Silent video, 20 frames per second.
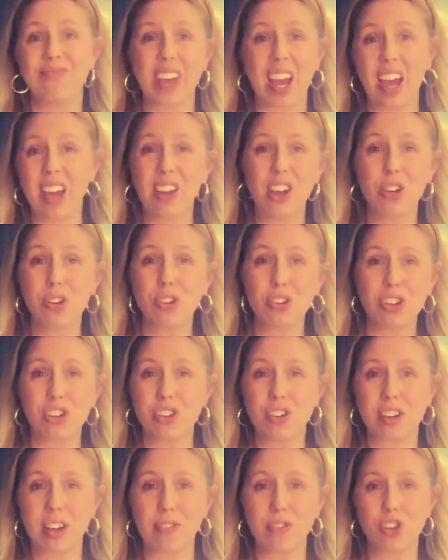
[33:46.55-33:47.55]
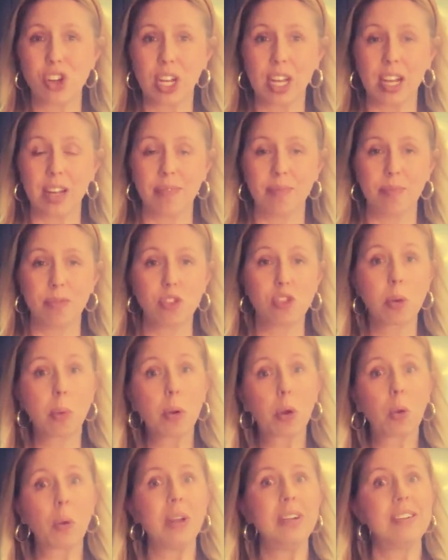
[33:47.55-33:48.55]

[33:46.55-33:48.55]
I usually just have chicken. So we're going